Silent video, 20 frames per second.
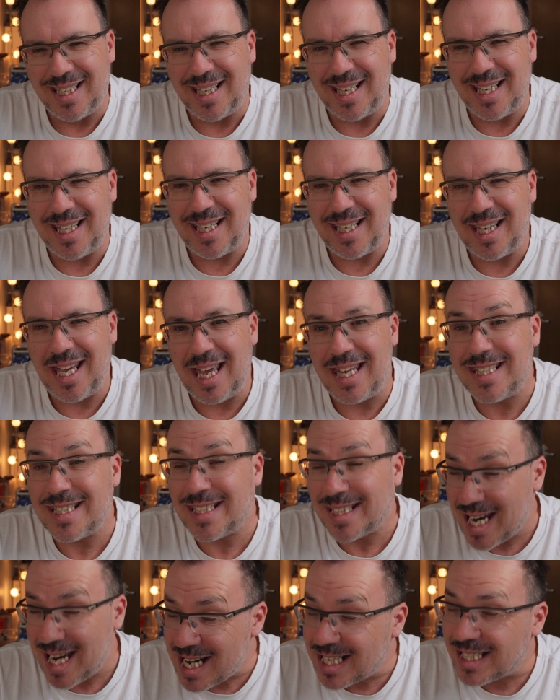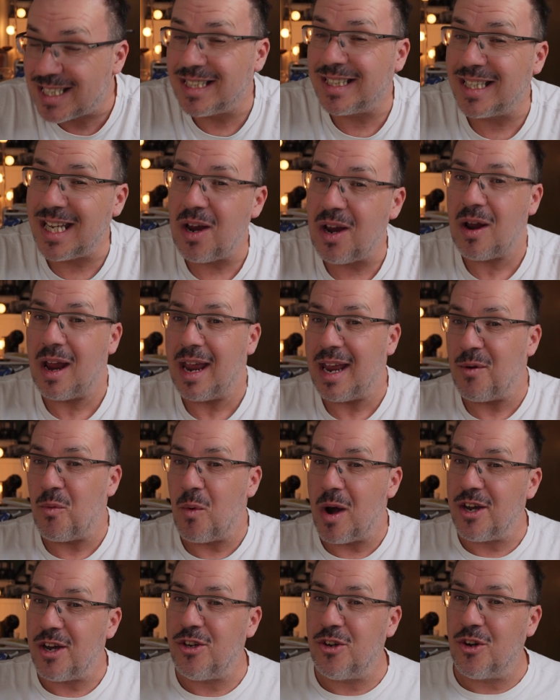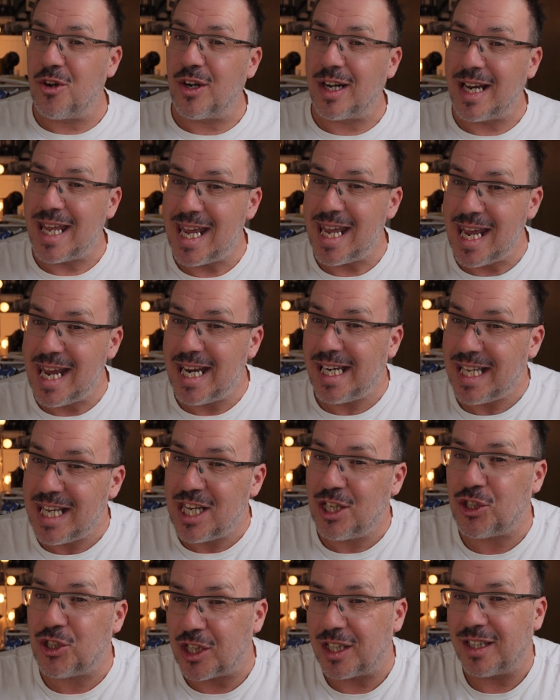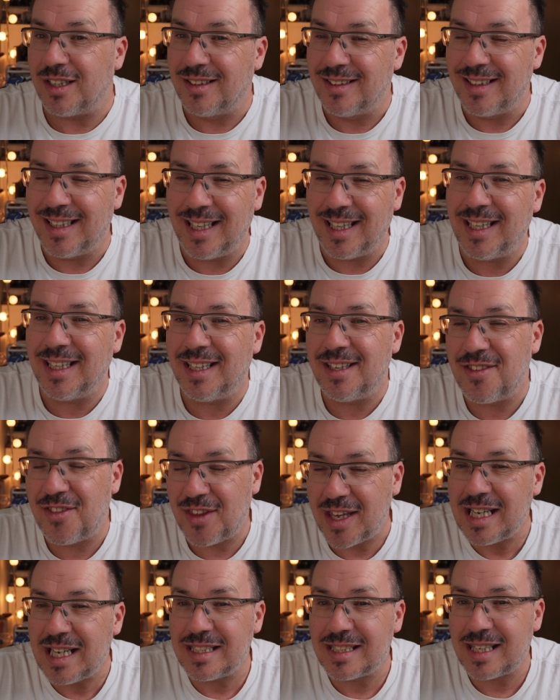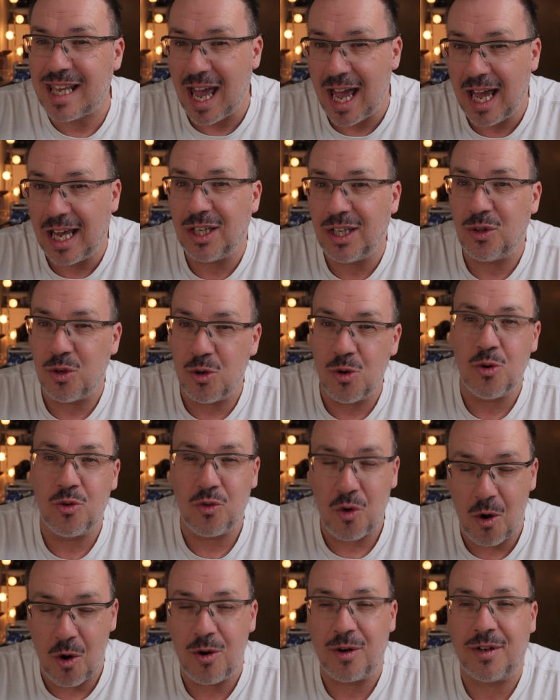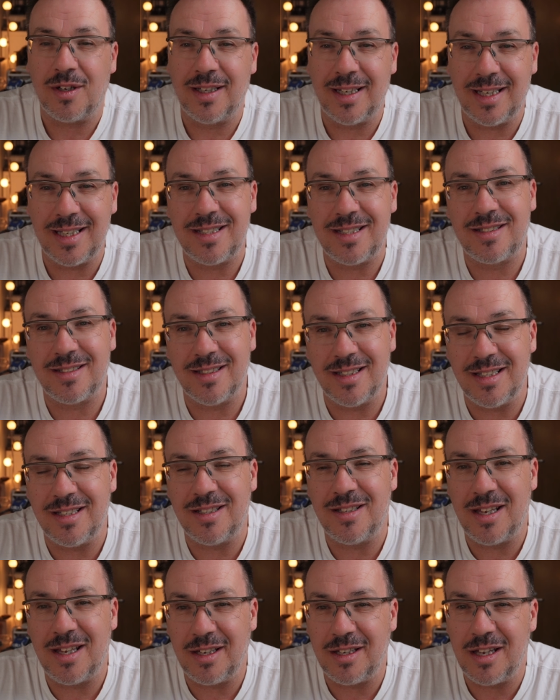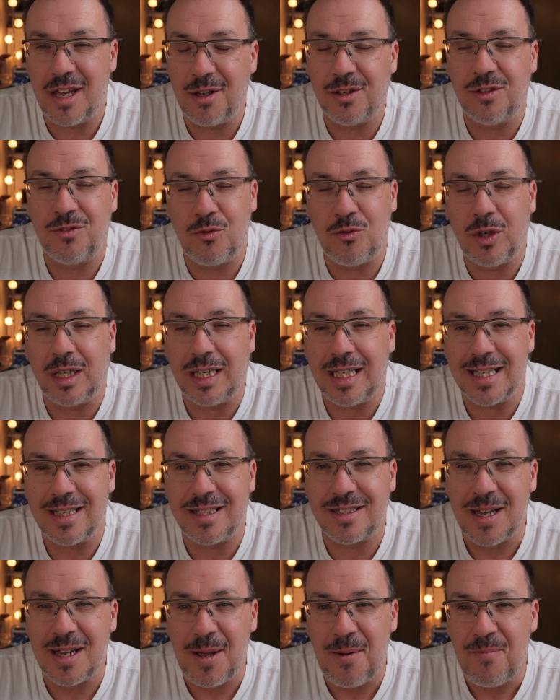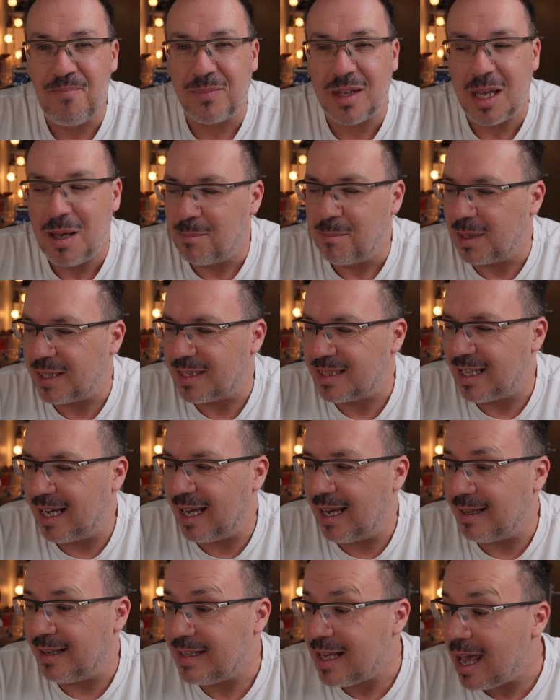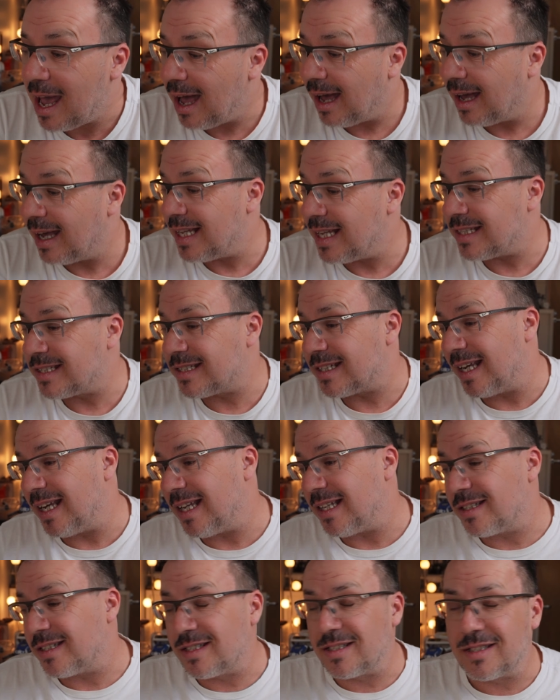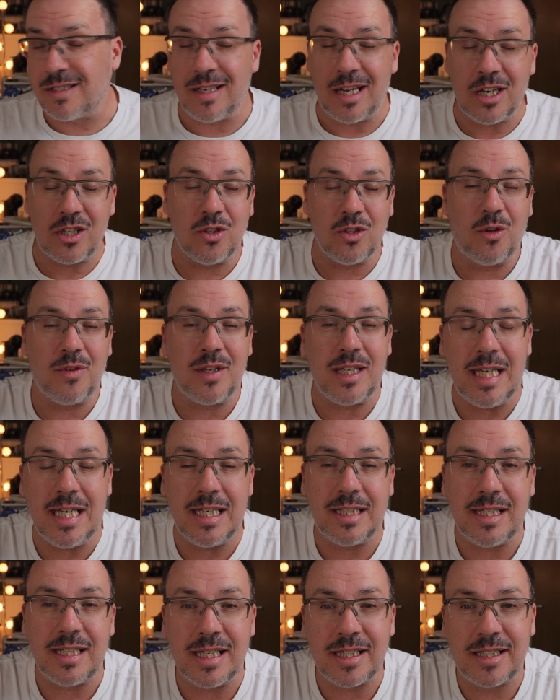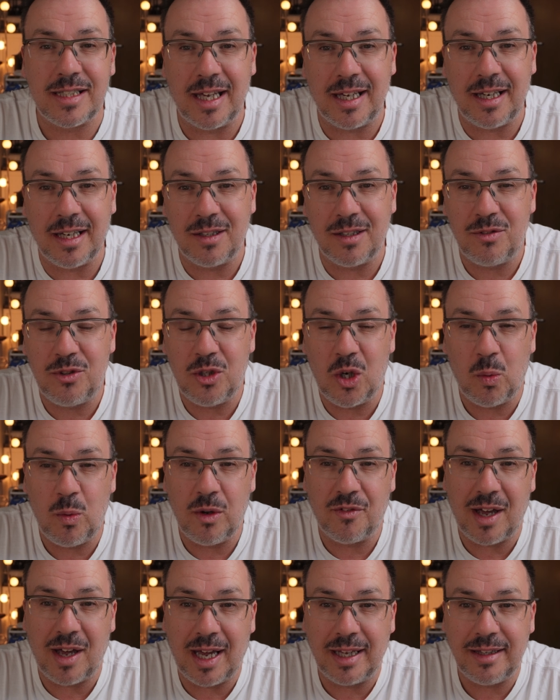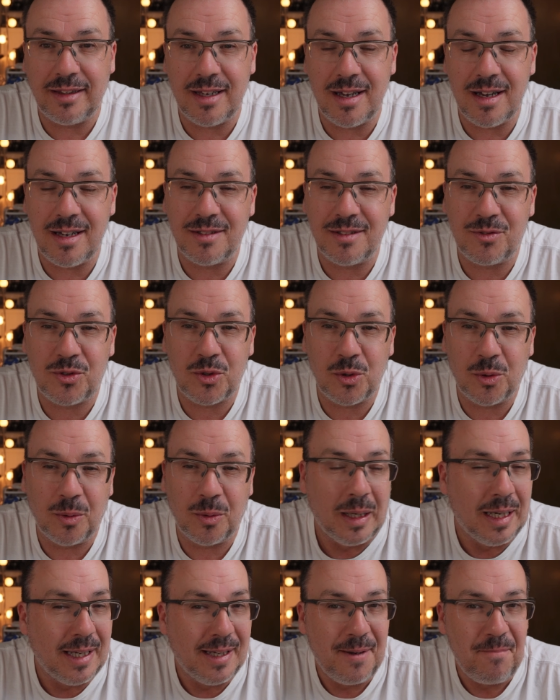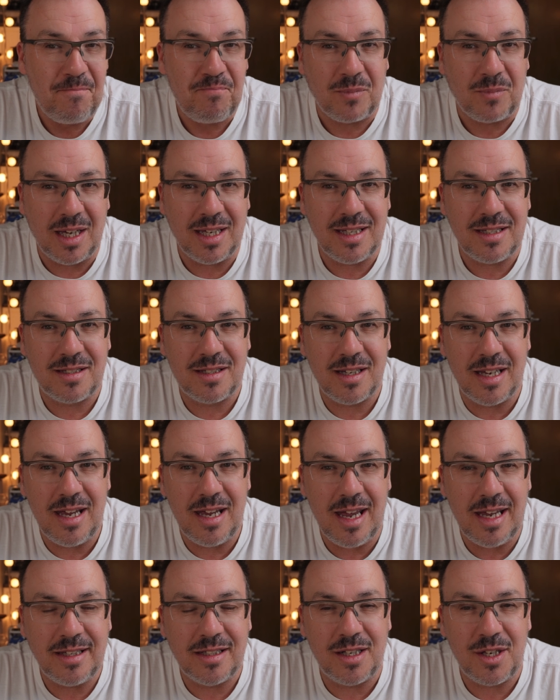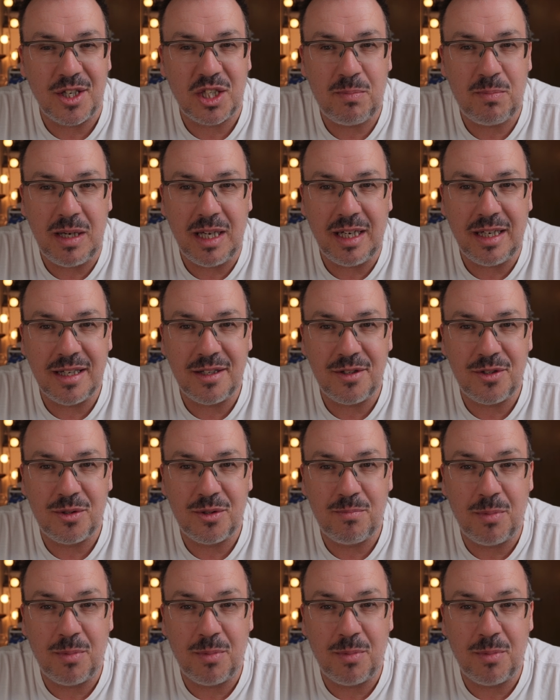And certainly when you're in Asia, things can go wrong. It really is. But yeah, it's not the easiest thing, and we've had that, so it's an experience.